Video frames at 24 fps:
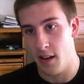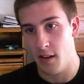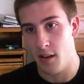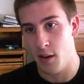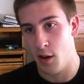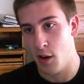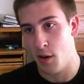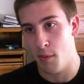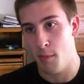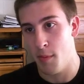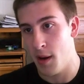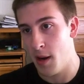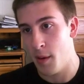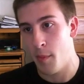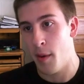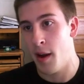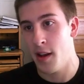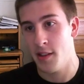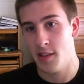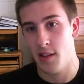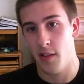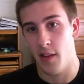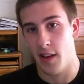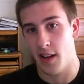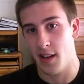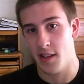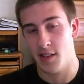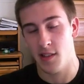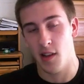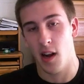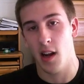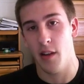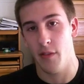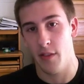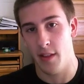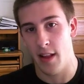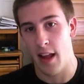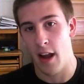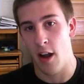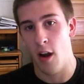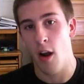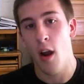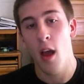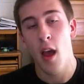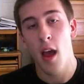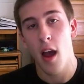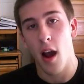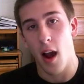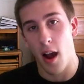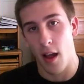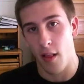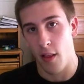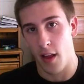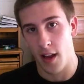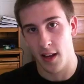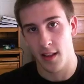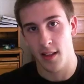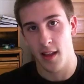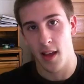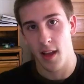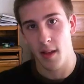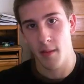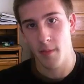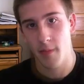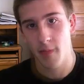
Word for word: You can minimize it like it's not even there. I like that.